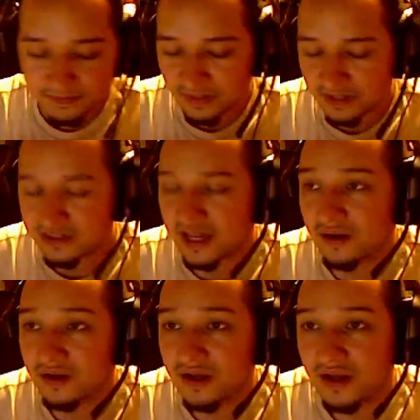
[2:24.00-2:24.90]

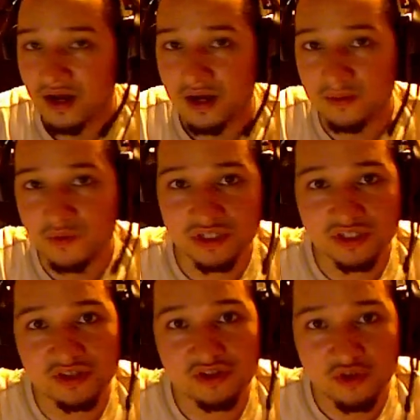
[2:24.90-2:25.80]
Now, I'm going
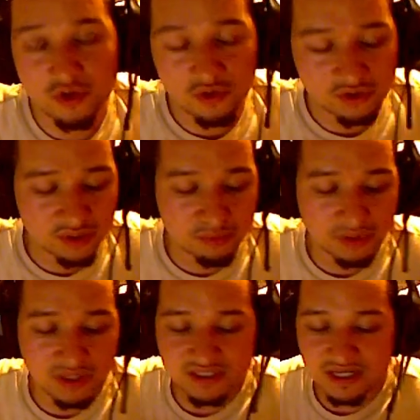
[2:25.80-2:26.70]
to throw some
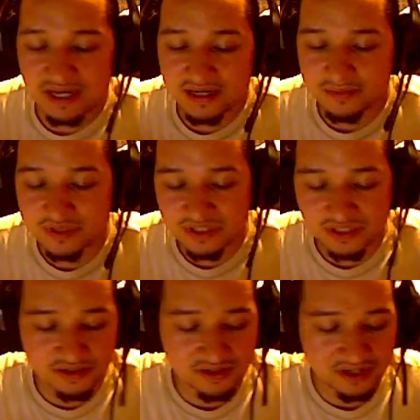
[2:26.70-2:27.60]
plus items
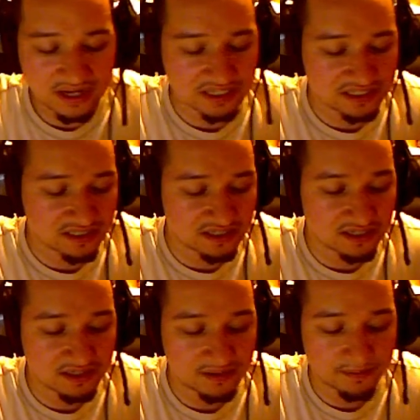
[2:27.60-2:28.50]
here at
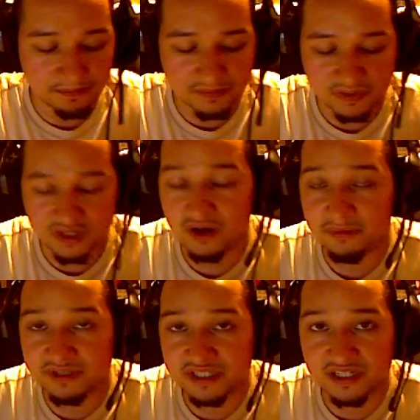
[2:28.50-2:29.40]
the
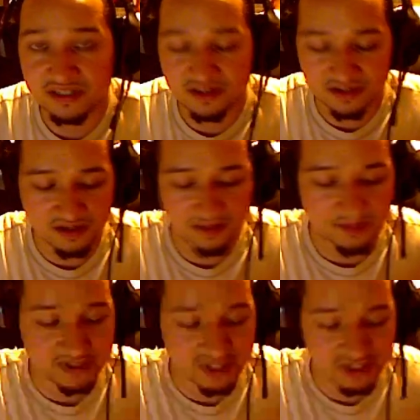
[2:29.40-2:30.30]

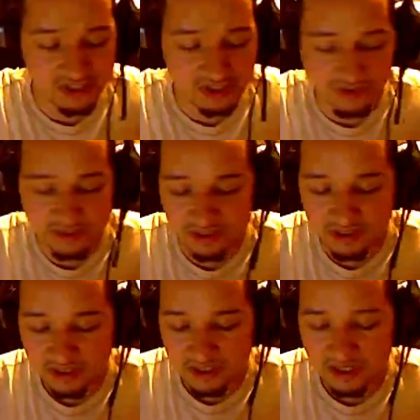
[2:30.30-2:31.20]
augmentation screen.
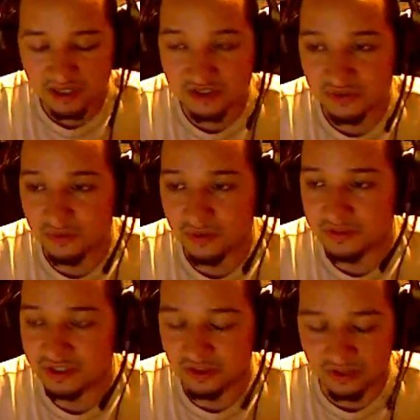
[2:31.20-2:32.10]
So I'm
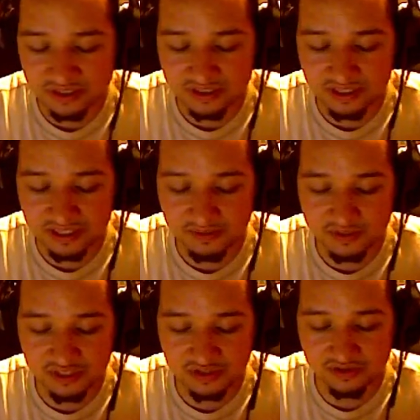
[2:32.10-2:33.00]
just going to go ahead and select the
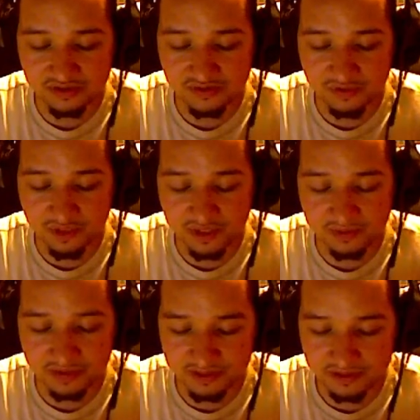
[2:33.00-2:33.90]
materials from the bottom here.